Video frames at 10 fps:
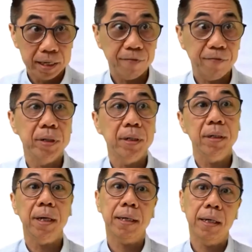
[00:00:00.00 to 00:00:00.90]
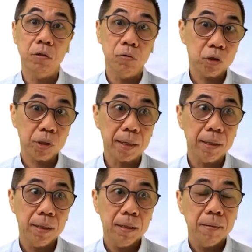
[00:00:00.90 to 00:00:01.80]
Definitely, I can use chart.
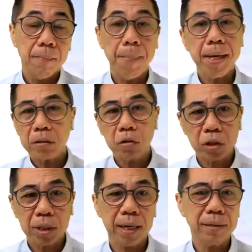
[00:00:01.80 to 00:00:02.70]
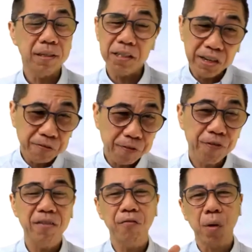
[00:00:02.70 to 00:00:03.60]
Make your chart
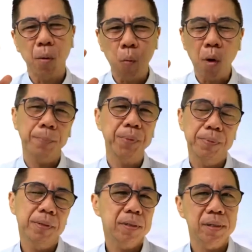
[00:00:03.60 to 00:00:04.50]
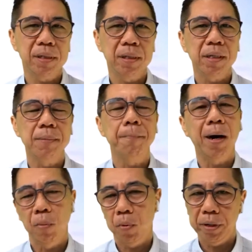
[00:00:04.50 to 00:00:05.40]
different from what people see in
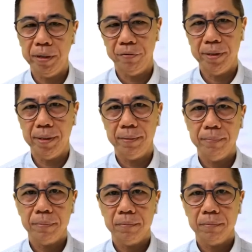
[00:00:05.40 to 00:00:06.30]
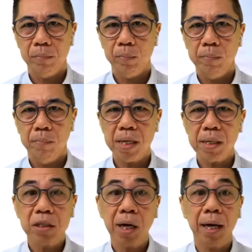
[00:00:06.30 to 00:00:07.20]
PowerPoint every day.
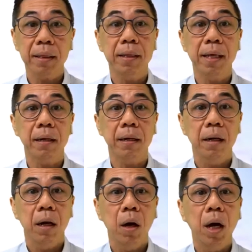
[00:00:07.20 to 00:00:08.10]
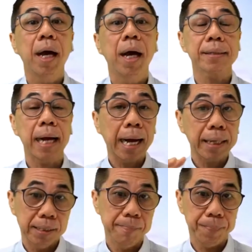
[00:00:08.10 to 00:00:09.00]
Make chart that has
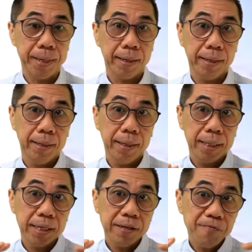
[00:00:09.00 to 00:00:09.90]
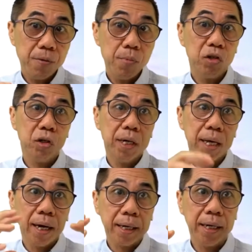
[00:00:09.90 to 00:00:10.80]
high impact. Information
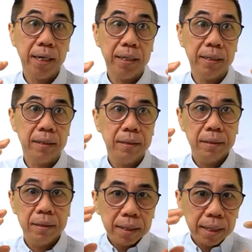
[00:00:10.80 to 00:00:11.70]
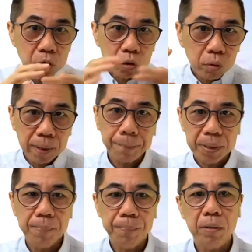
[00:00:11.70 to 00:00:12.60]
that are clear and so
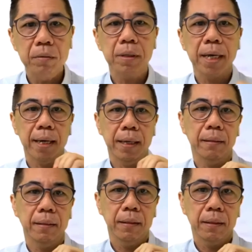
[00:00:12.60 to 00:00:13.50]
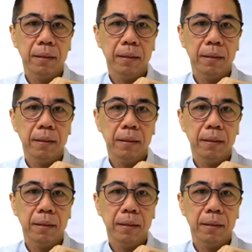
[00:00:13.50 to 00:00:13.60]
that people can